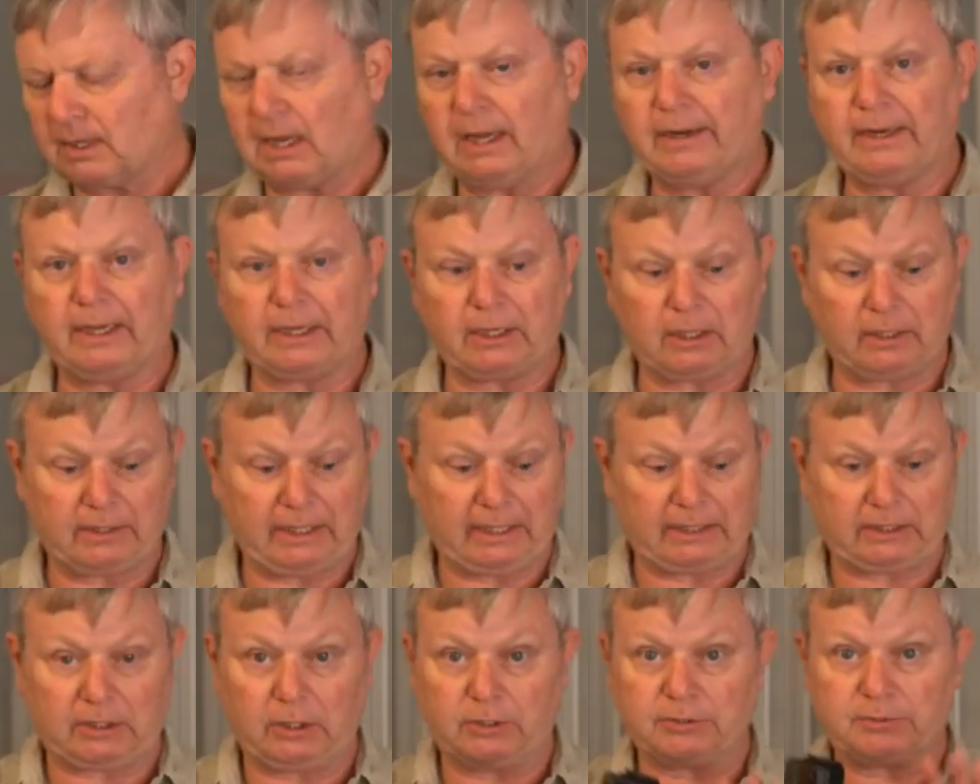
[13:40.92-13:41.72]
and
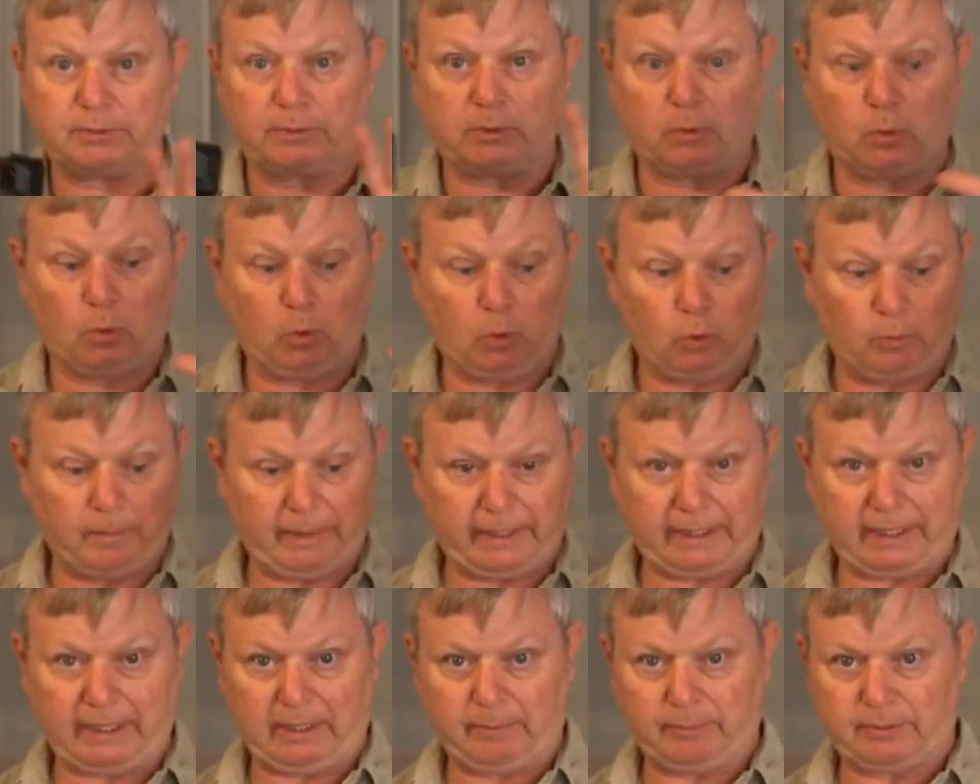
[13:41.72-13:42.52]
that goes with all
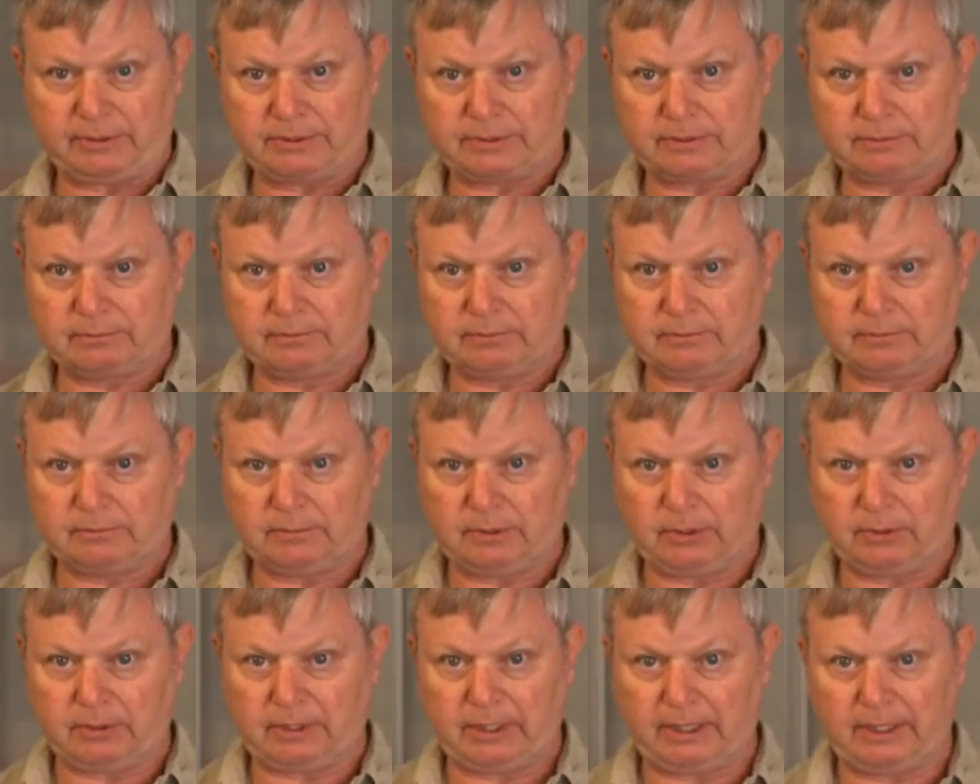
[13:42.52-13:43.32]
my cameras.
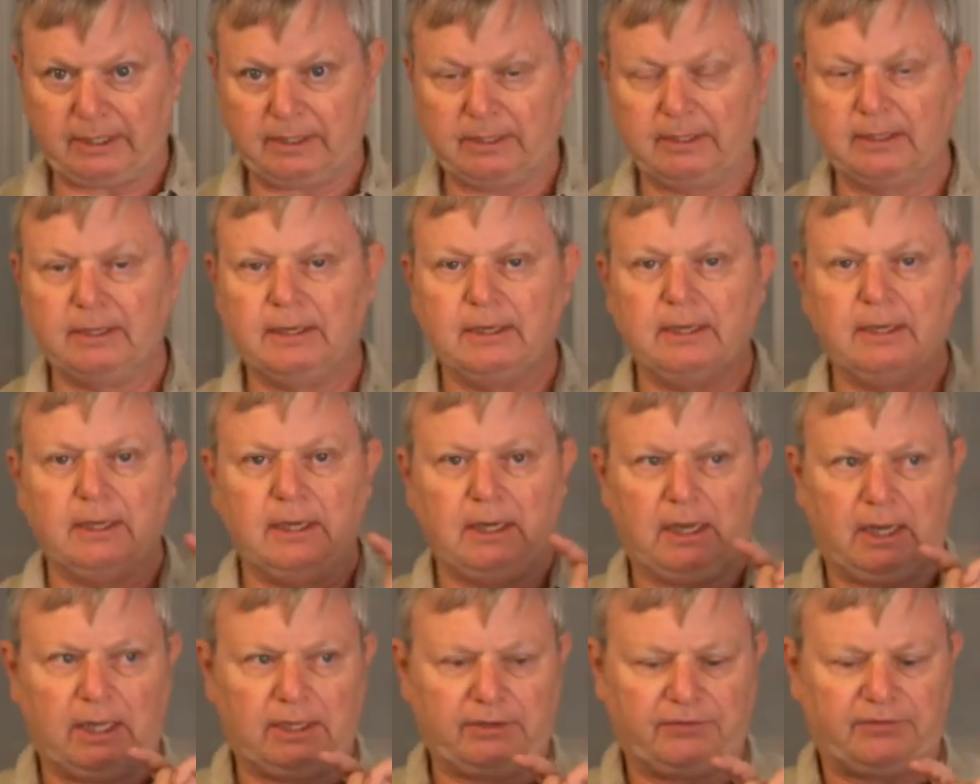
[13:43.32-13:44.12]
Okay,
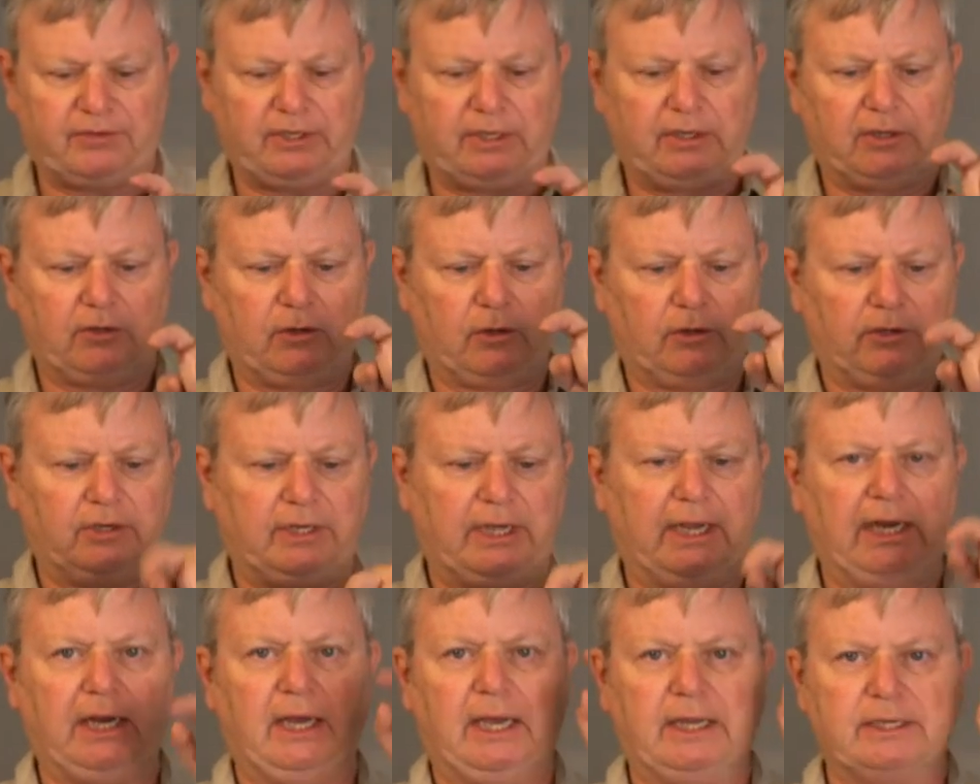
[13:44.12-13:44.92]
I'll set it on
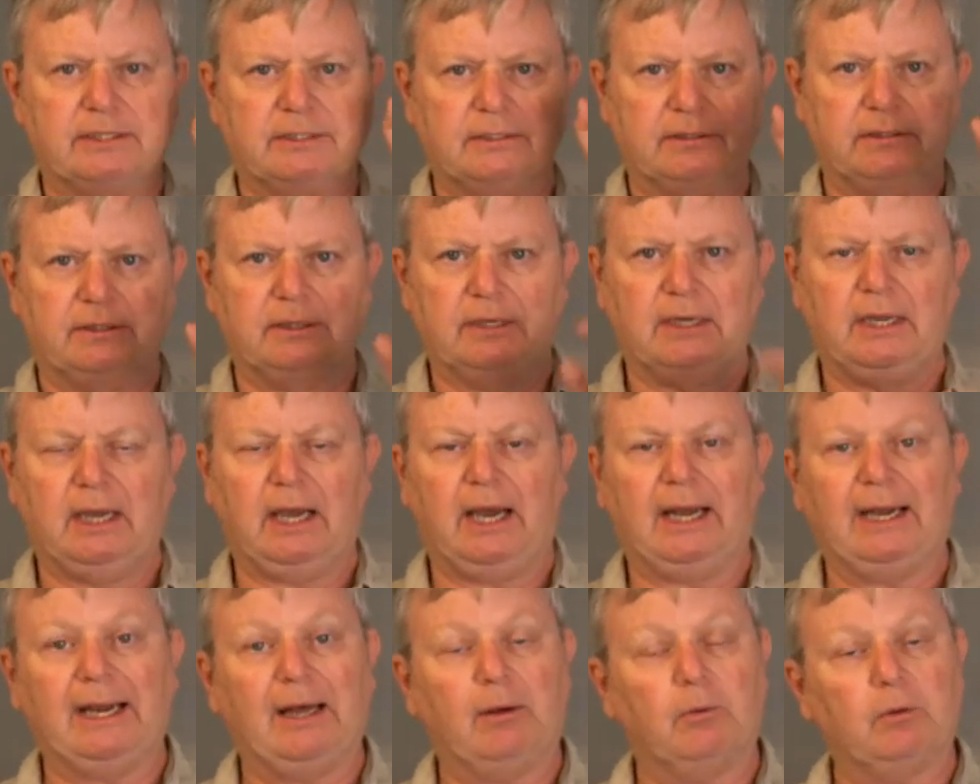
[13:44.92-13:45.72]
daylight,
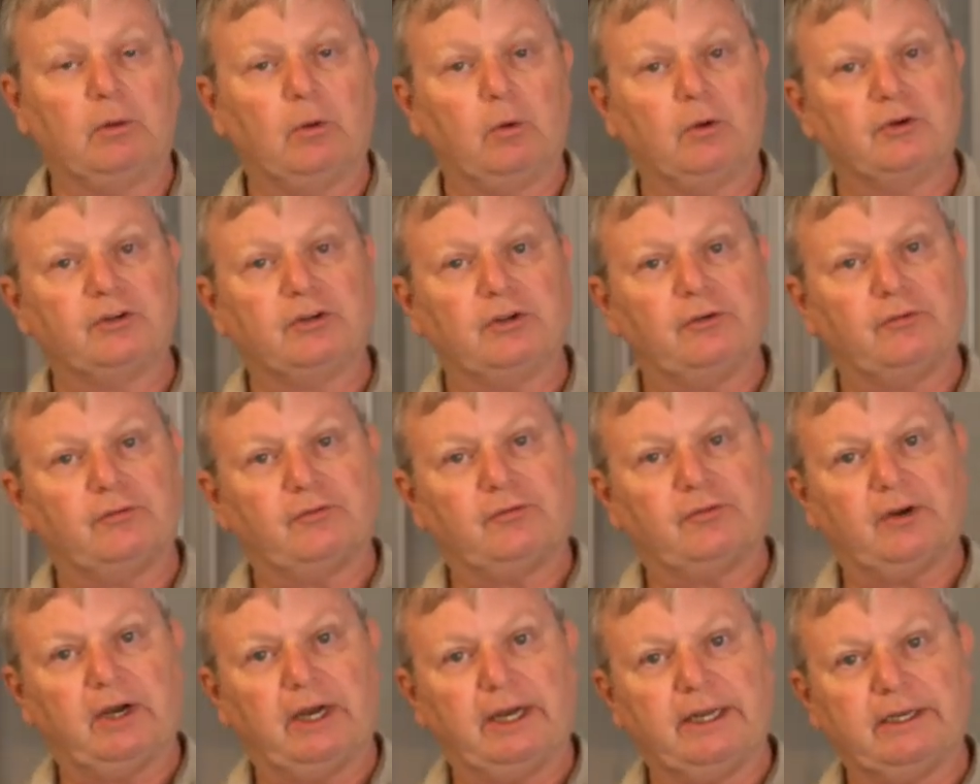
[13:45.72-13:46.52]
and I will also
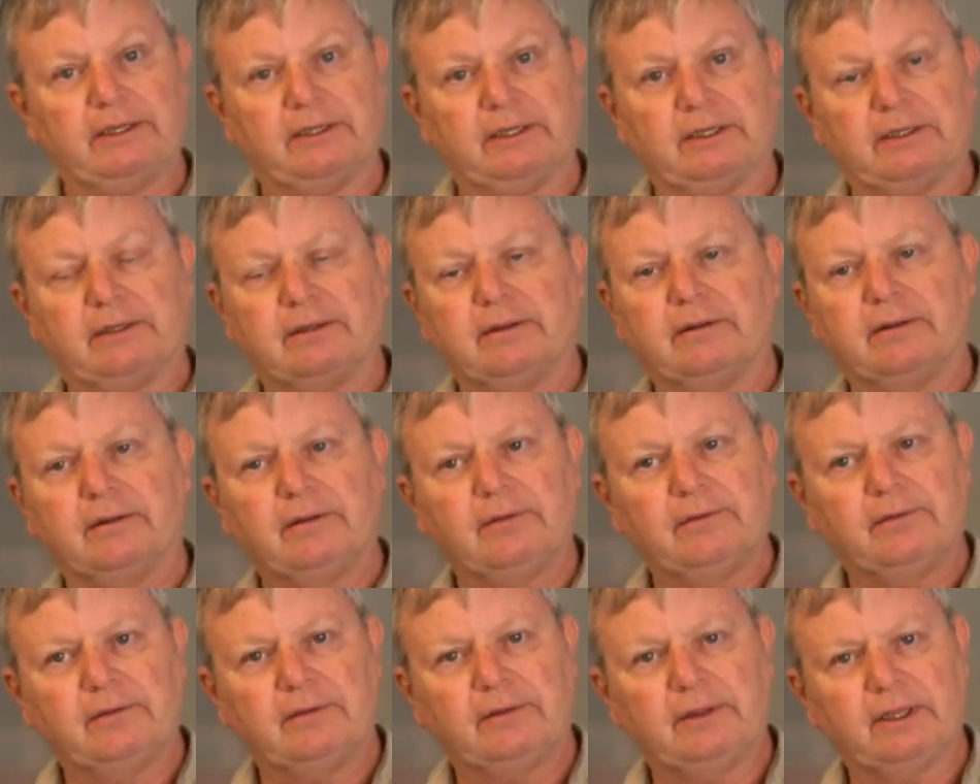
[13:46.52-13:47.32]
find that
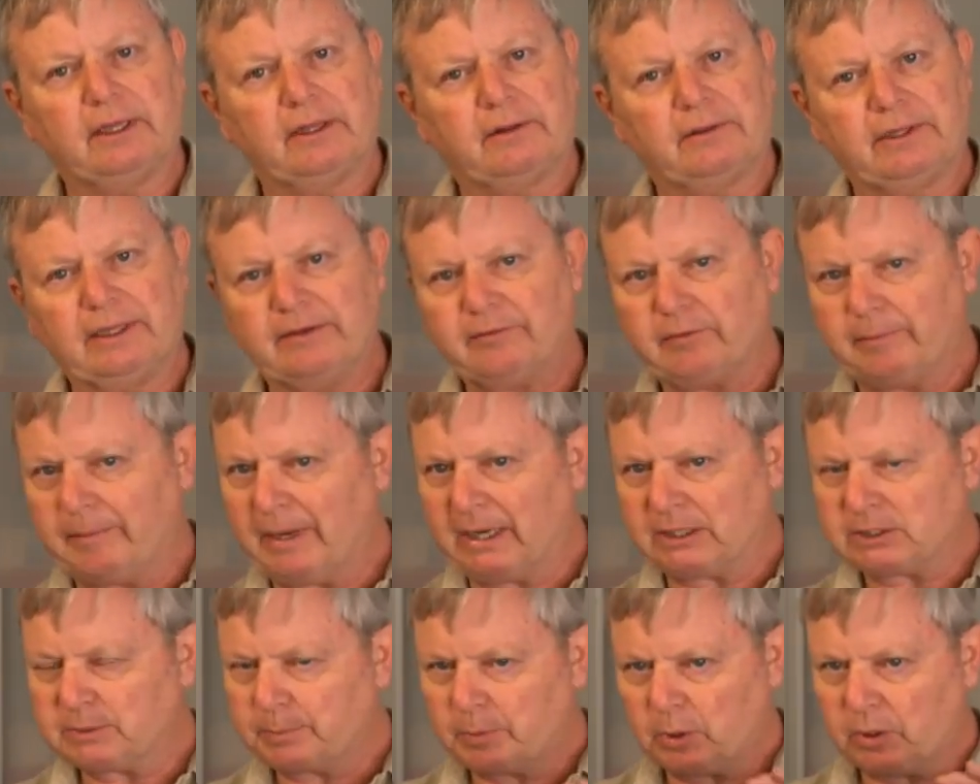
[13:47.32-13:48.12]
they'll never
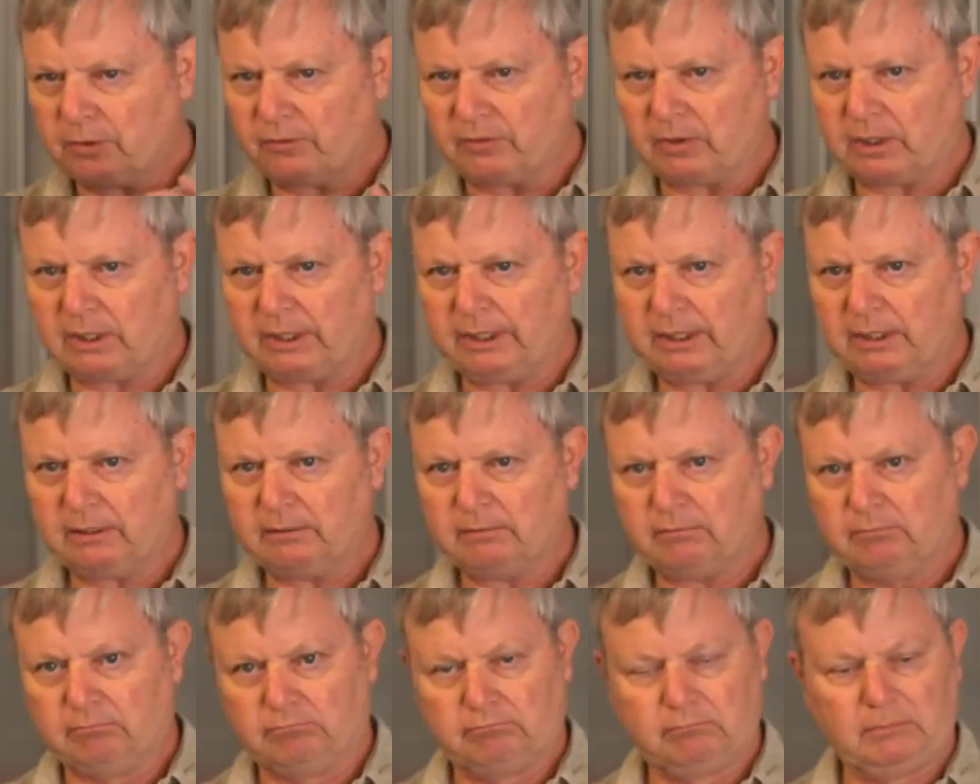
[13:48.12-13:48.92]
match perfectly.